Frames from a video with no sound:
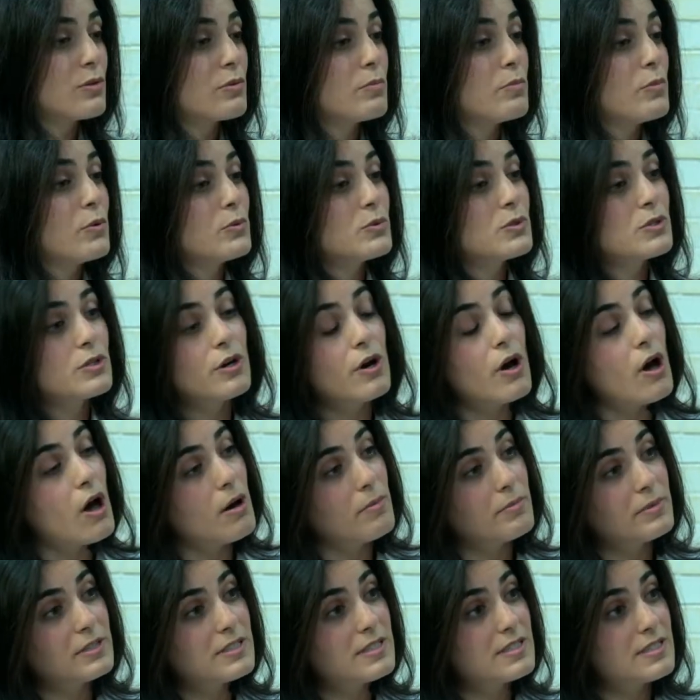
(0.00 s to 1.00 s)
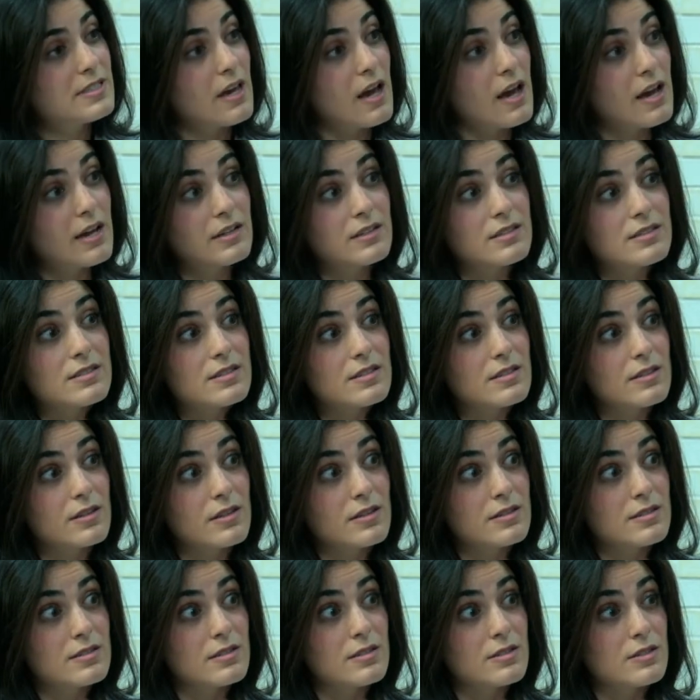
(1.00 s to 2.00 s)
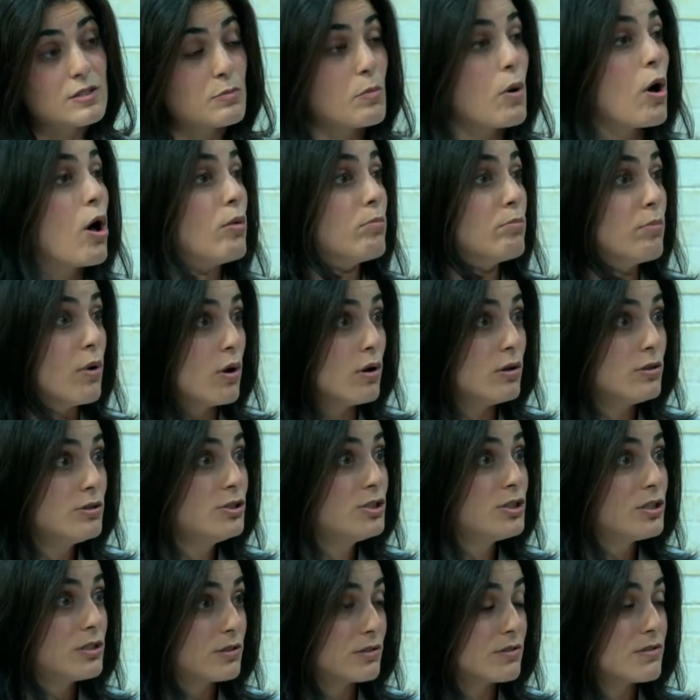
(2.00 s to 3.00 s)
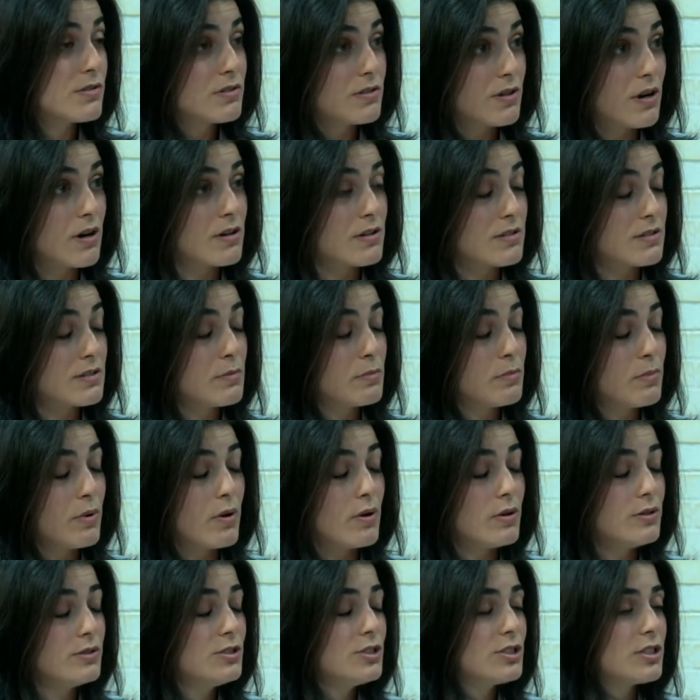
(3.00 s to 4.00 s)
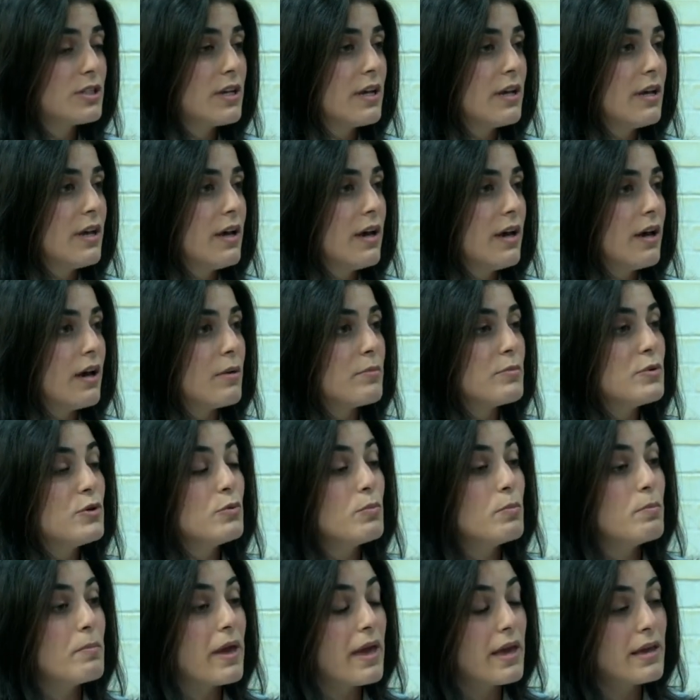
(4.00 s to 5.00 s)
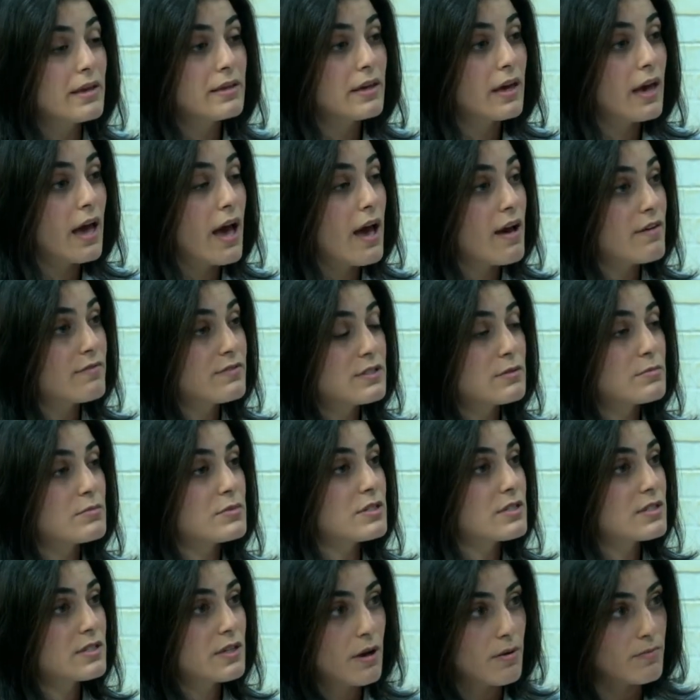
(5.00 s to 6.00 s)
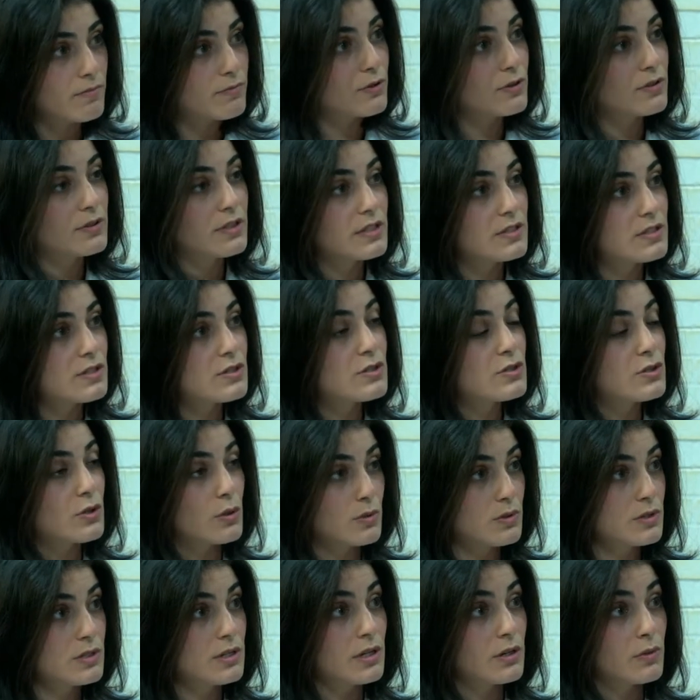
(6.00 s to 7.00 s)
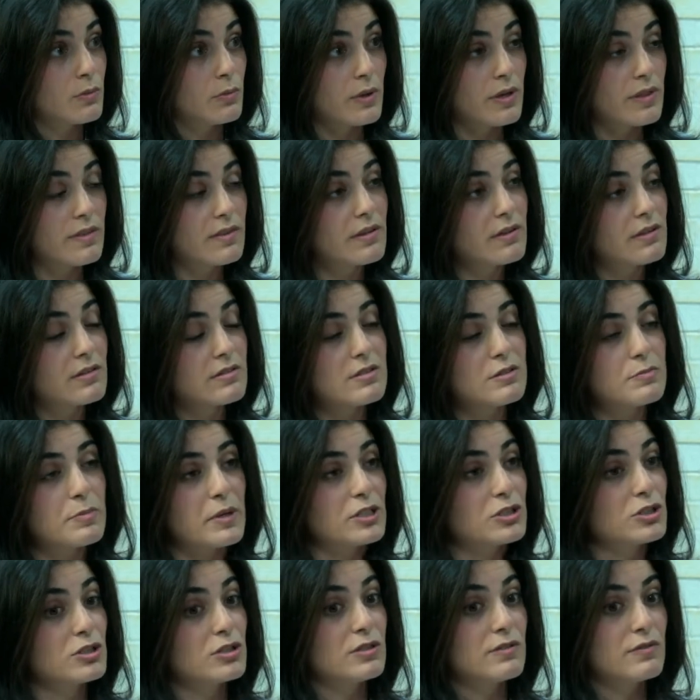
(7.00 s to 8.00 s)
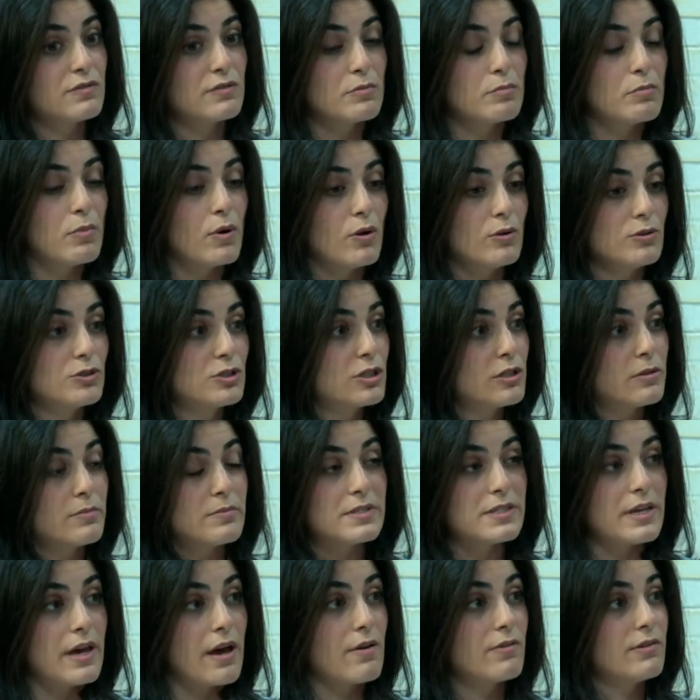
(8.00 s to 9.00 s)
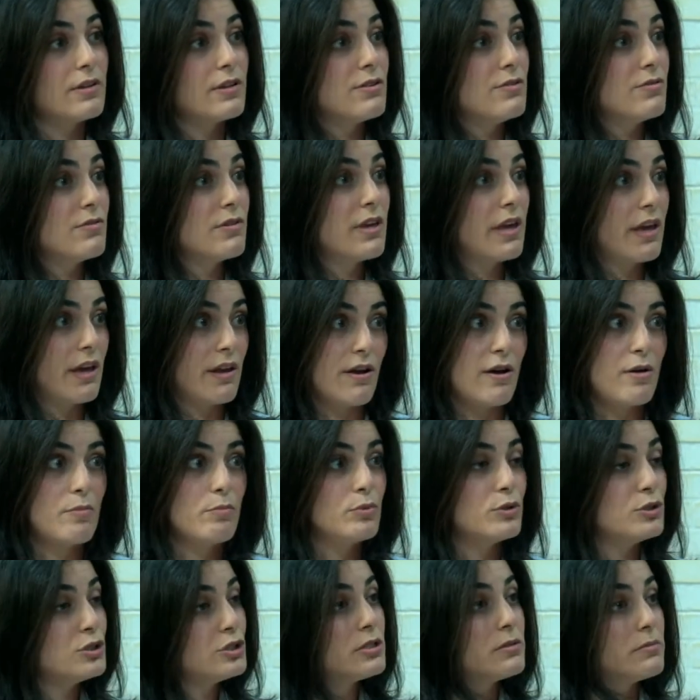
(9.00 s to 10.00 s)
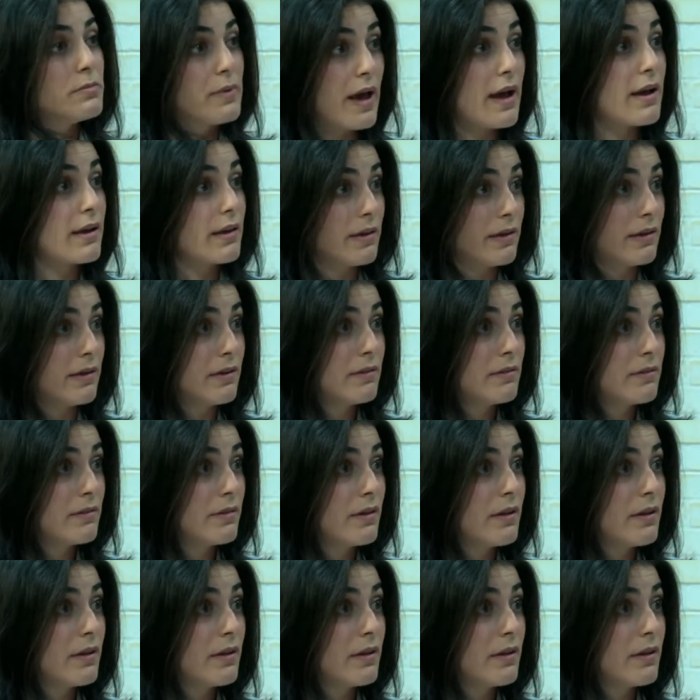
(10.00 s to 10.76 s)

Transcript: most common sign is a small bulge. It'll start as a bulge. You may have some discomfort that's associated with it, especially if the bulge comes out and you cannot push it back in.